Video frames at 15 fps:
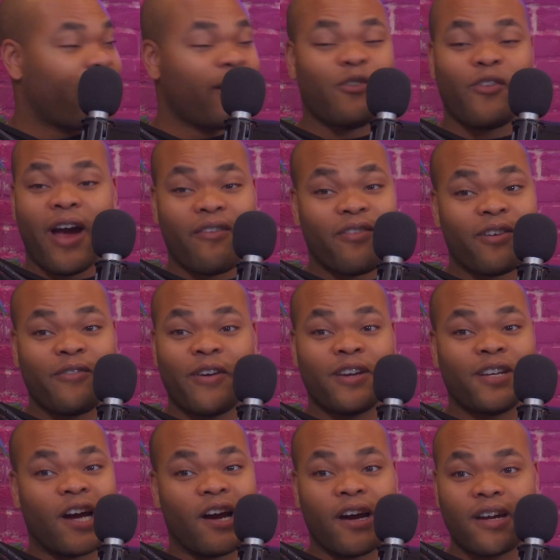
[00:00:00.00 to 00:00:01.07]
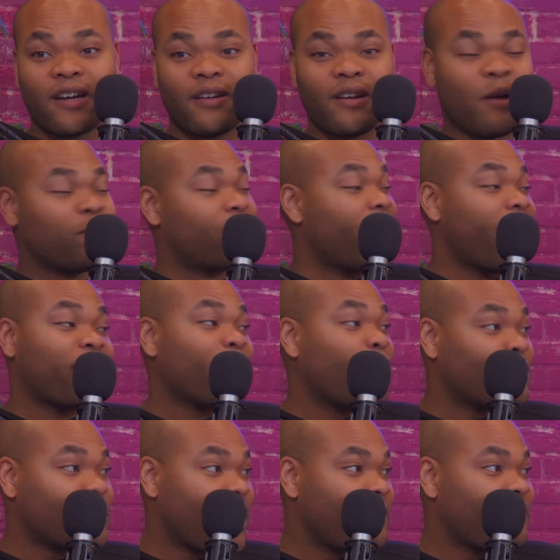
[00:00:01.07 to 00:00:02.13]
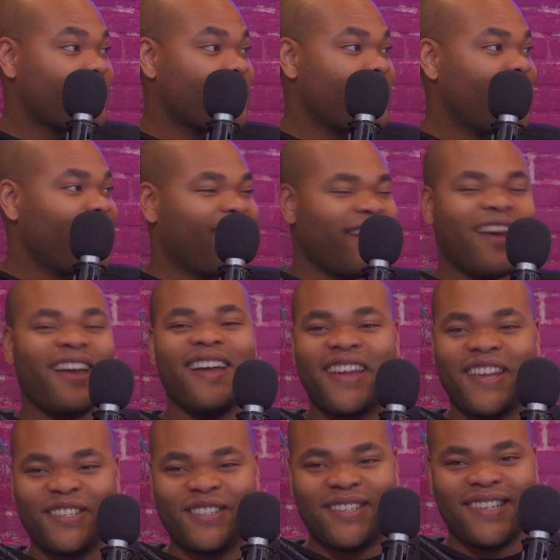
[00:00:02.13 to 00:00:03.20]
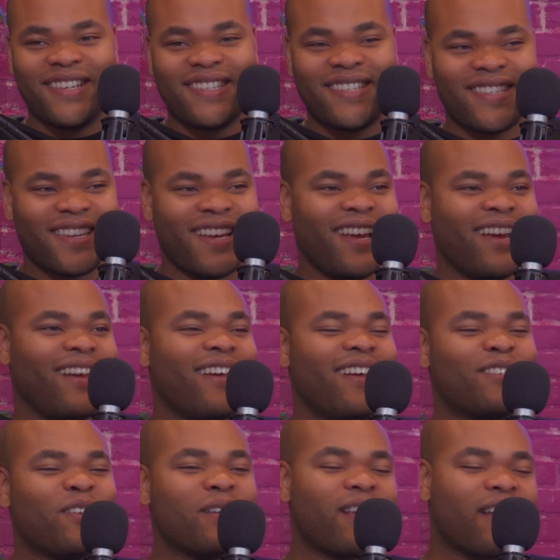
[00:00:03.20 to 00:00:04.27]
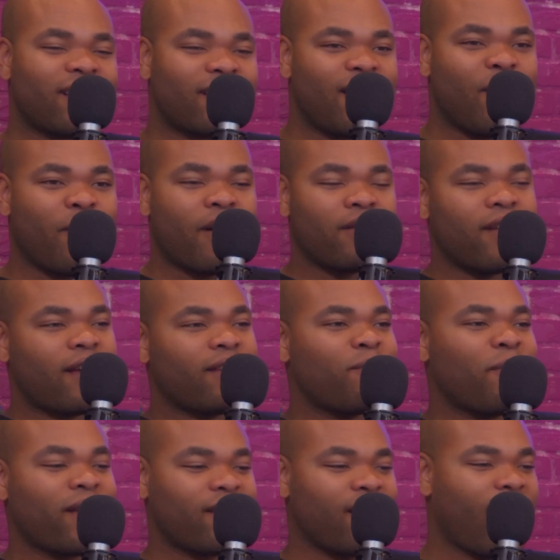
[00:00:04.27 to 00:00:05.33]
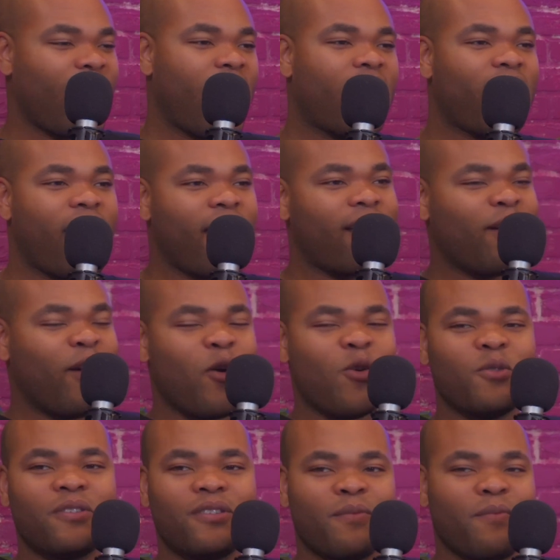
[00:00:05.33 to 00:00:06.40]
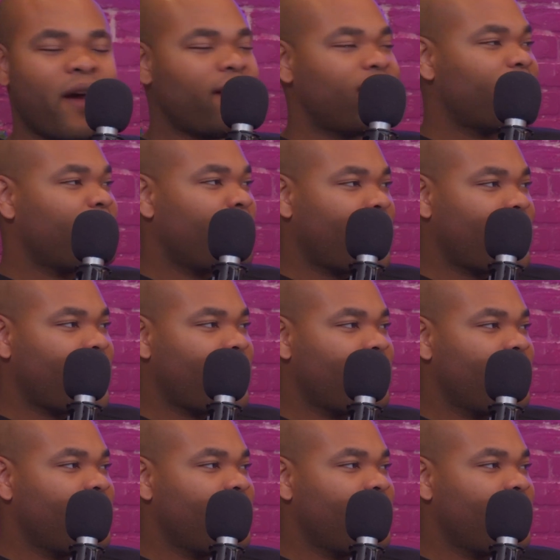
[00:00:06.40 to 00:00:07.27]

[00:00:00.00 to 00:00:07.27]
Very graphic, very dark. I was laughing the whole time. So it's like a scene where it's like some Mexican guy like owes somebody some money.